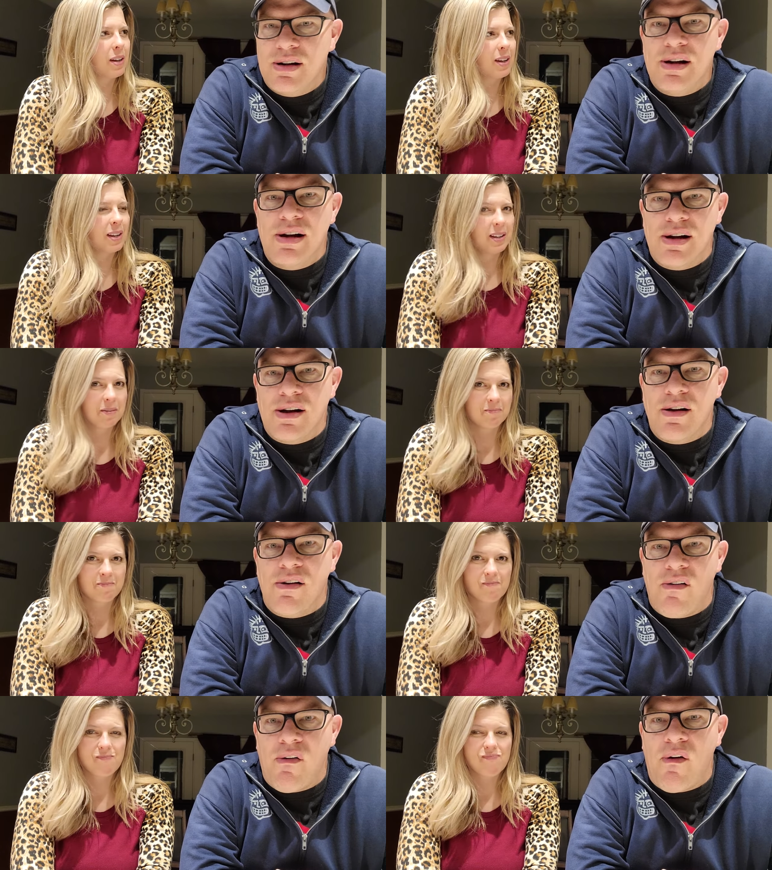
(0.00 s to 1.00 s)
Speaker 1: Yeah.
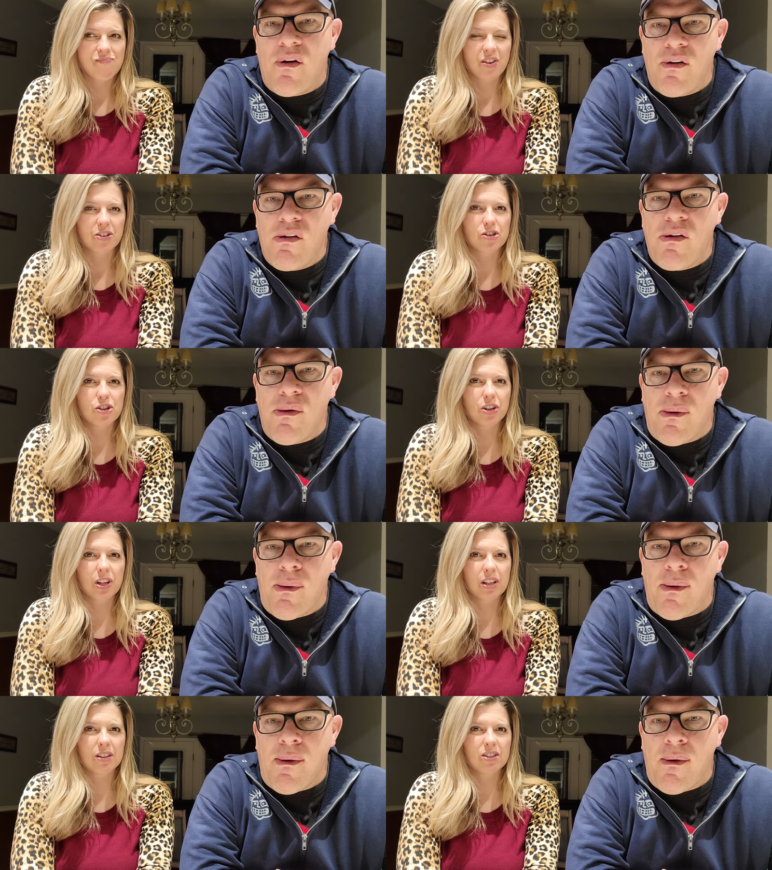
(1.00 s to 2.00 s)
They're
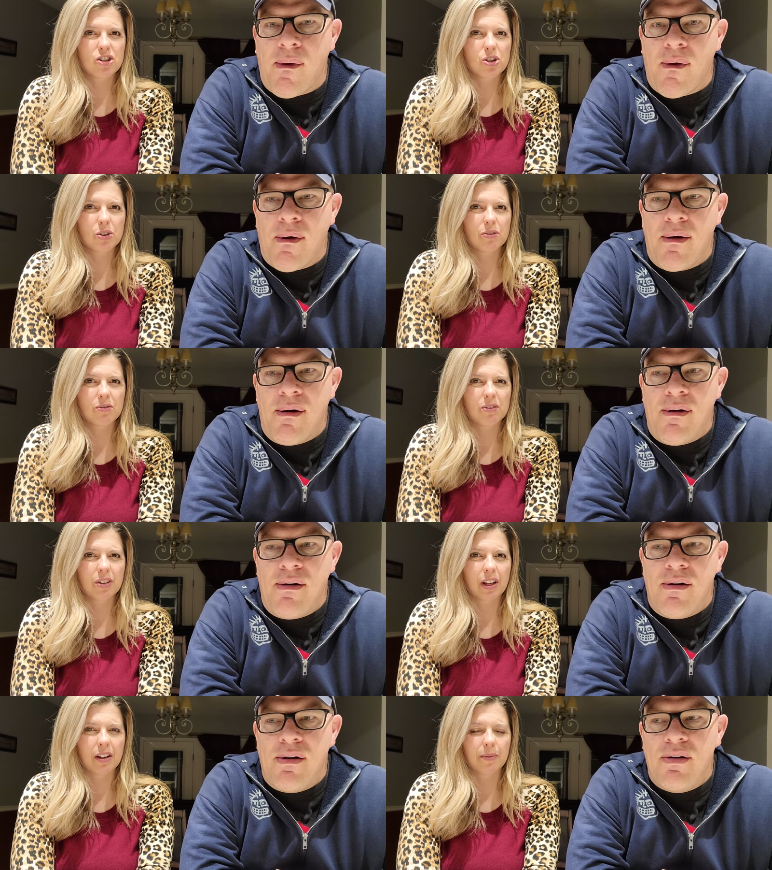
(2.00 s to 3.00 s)

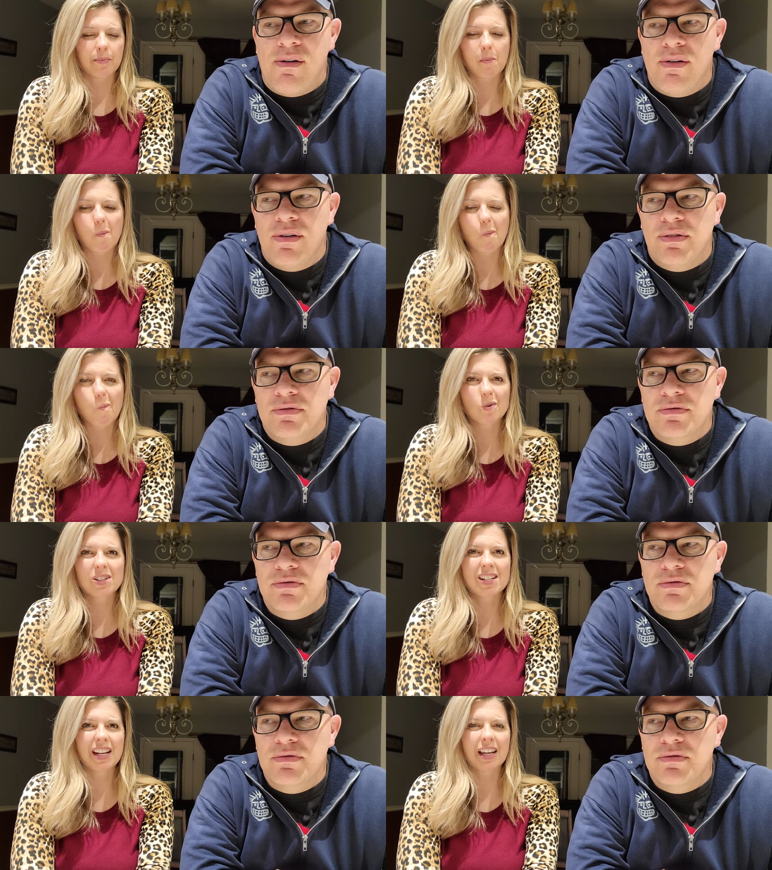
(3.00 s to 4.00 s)
like
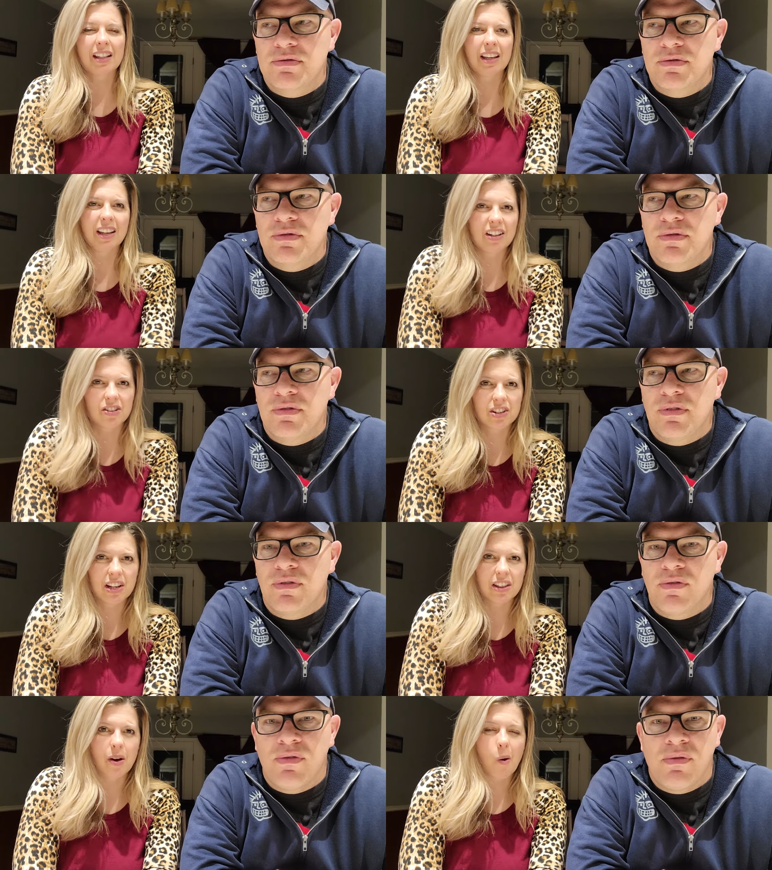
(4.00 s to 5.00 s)
sticky and they get in your
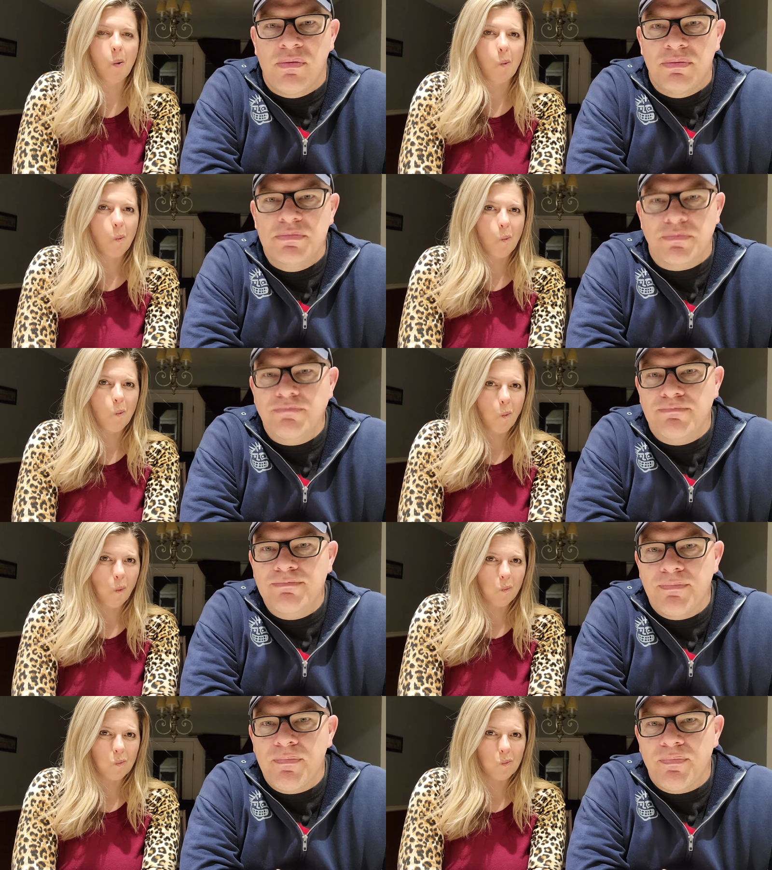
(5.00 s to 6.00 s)
teeth.
Speaker 2: Mm
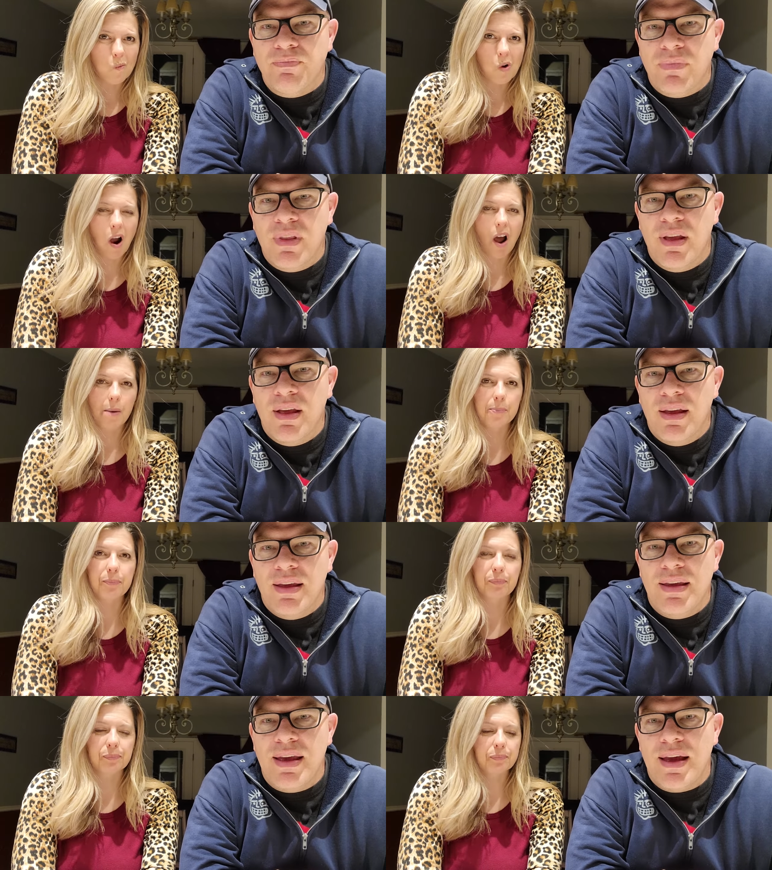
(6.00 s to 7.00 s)
-hmm.
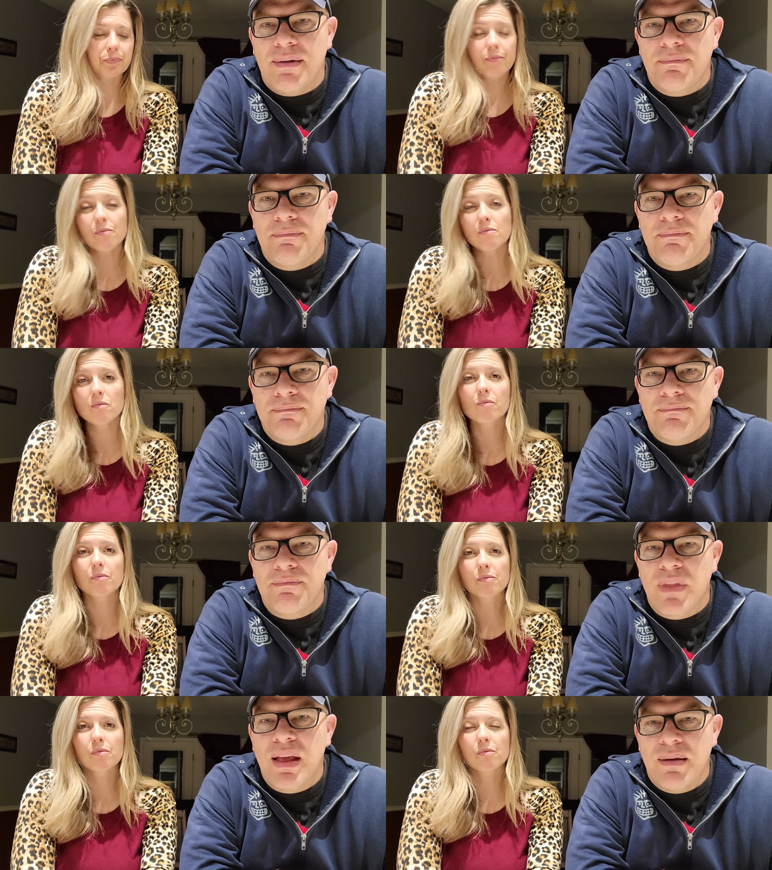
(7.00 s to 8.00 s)
Yeah.
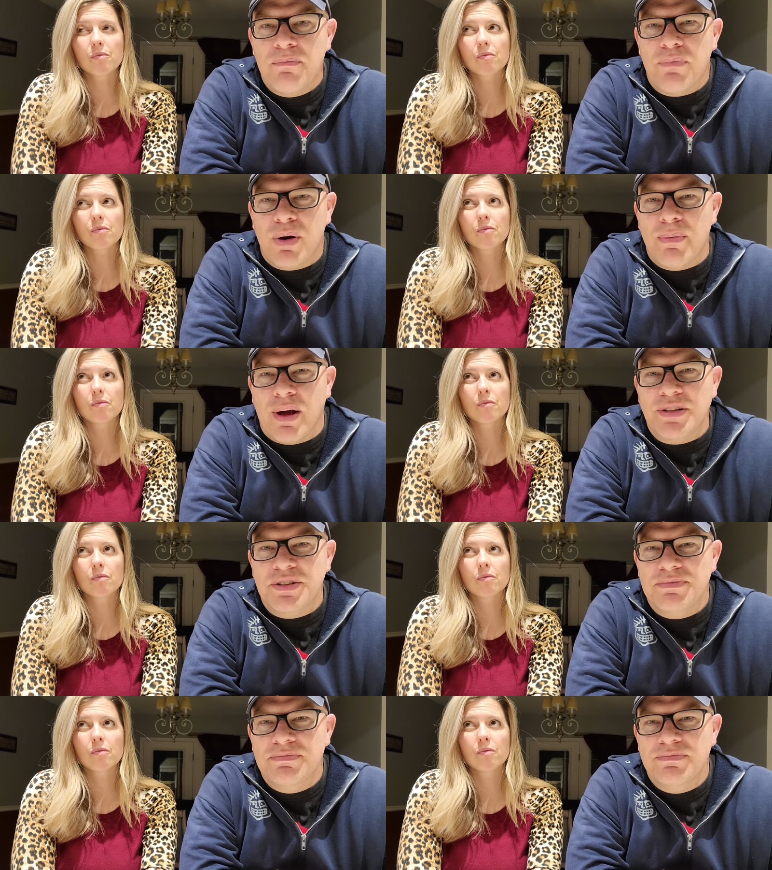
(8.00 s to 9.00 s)
Pretty
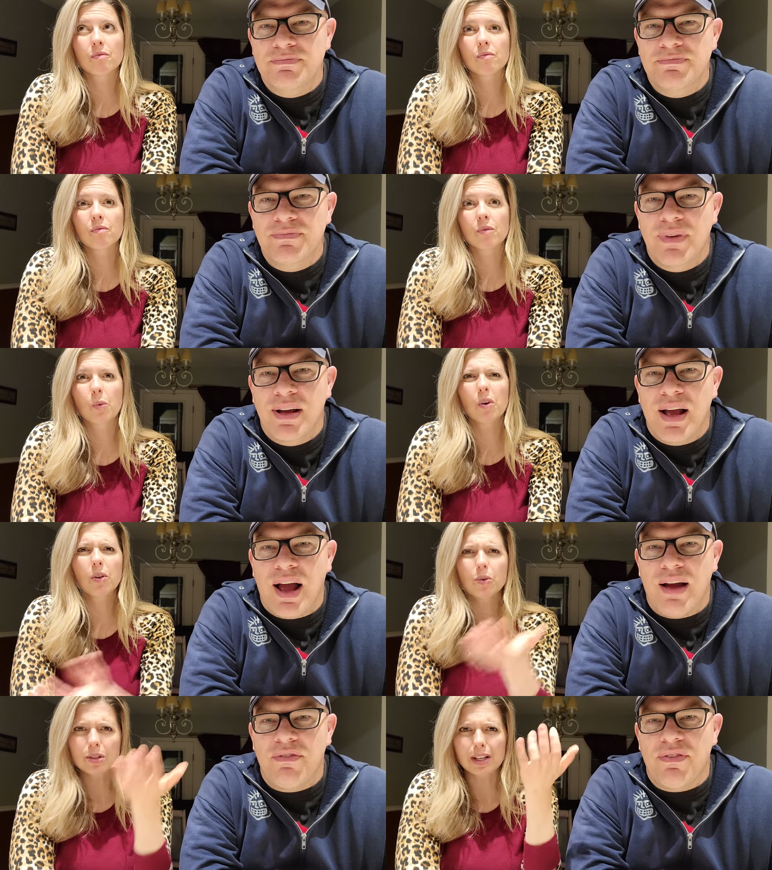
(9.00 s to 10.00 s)
much. What are
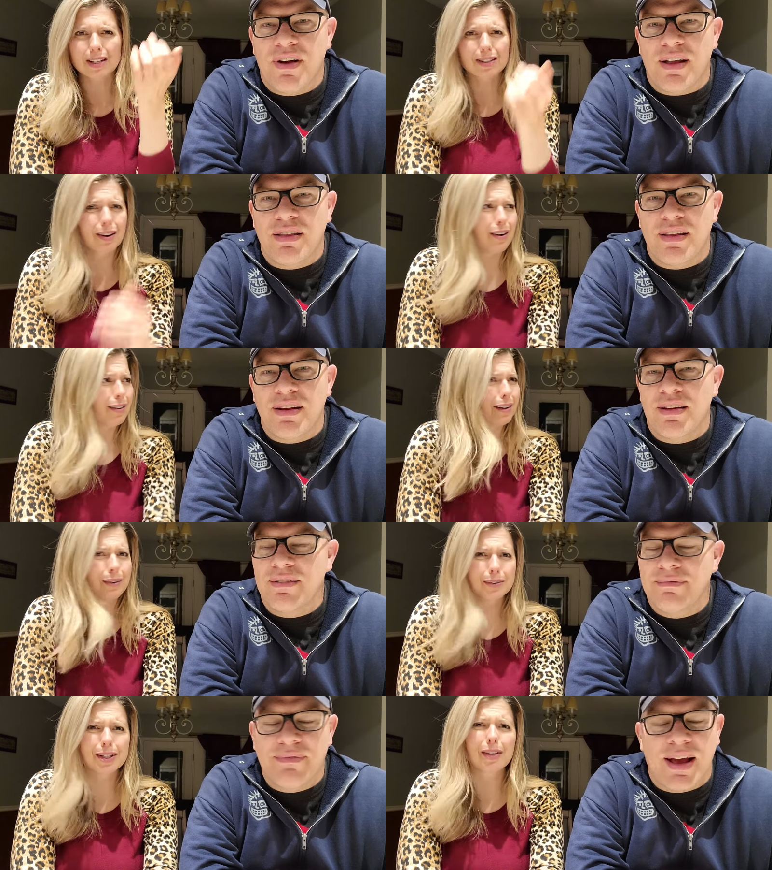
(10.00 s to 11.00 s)
those I things called?
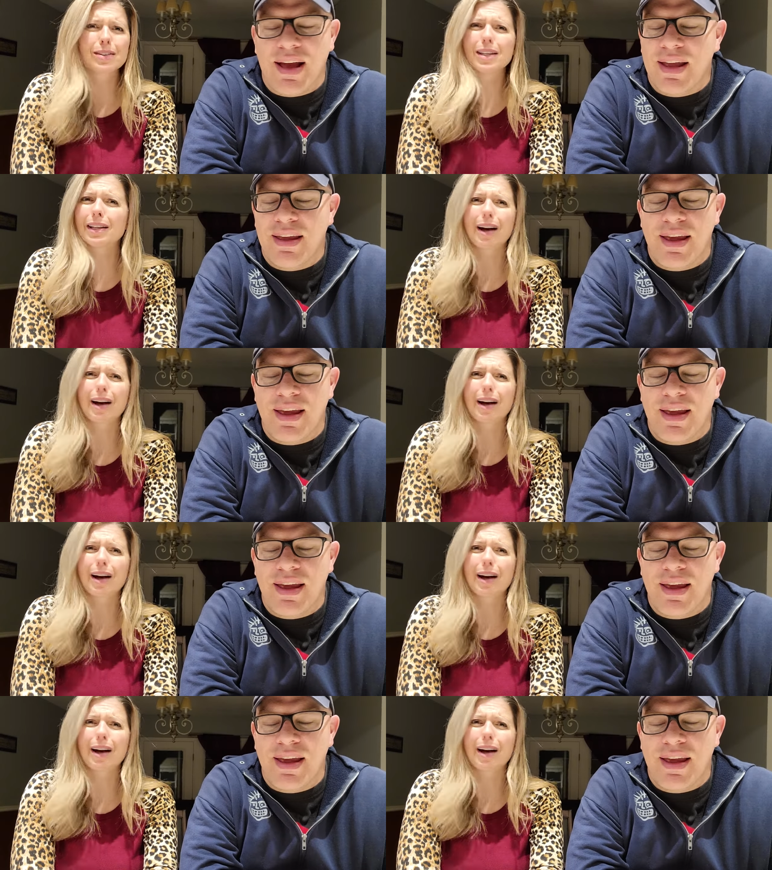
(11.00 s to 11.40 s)
Speaker 1: The, Tell us in the